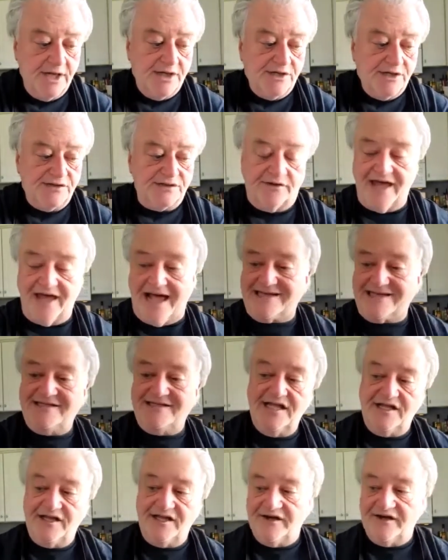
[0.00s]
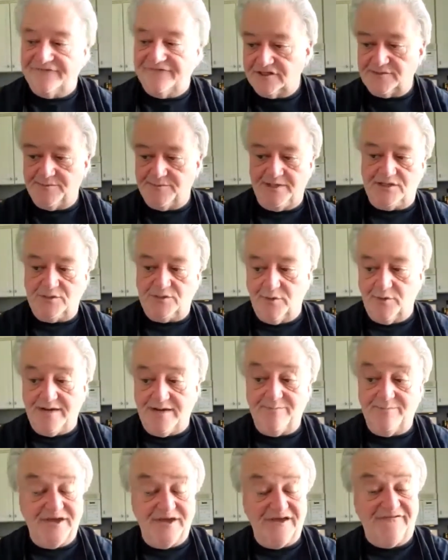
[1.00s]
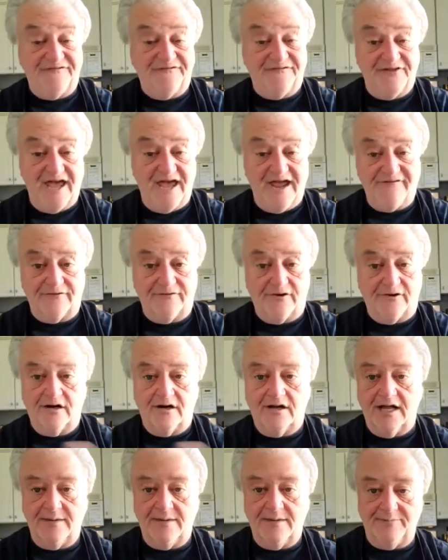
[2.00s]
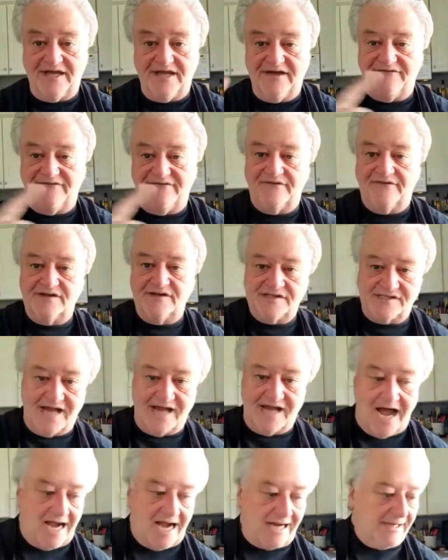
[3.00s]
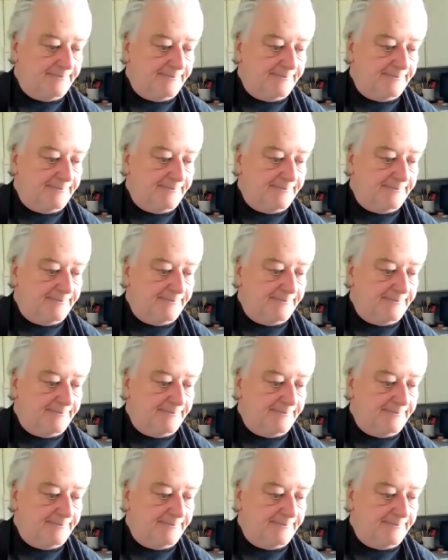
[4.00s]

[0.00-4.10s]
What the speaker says: So that's the difference between beef flavor and beef stock.